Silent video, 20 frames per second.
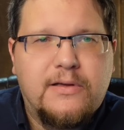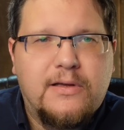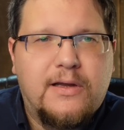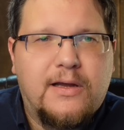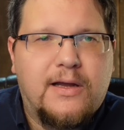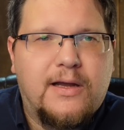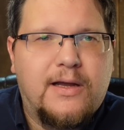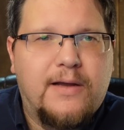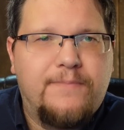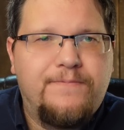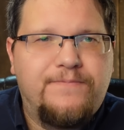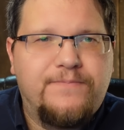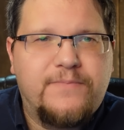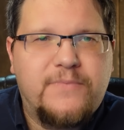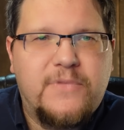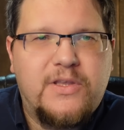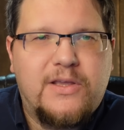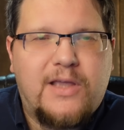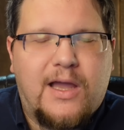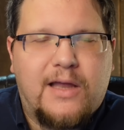Uh,
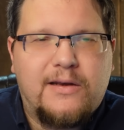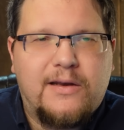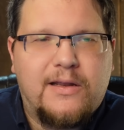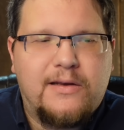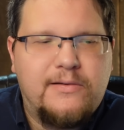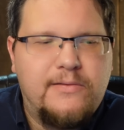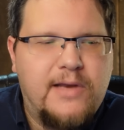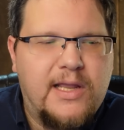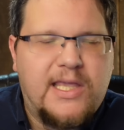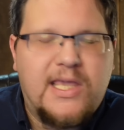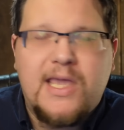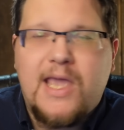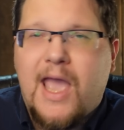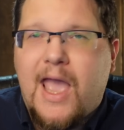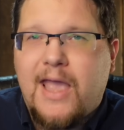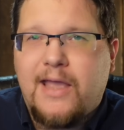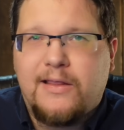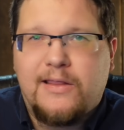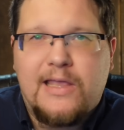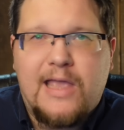you got uh, Nikki
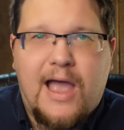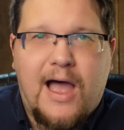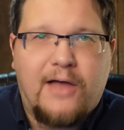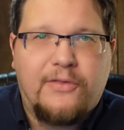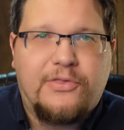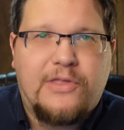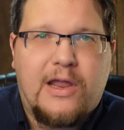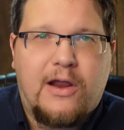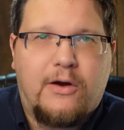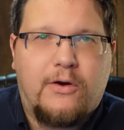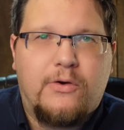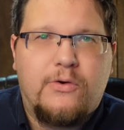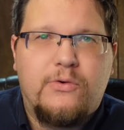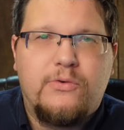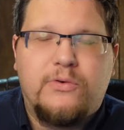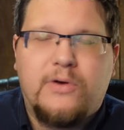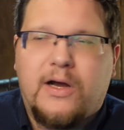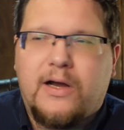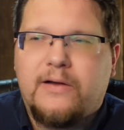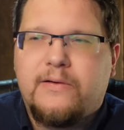Haley out there
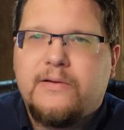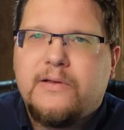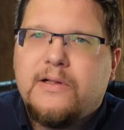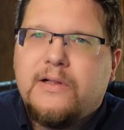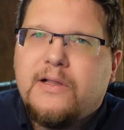who uh,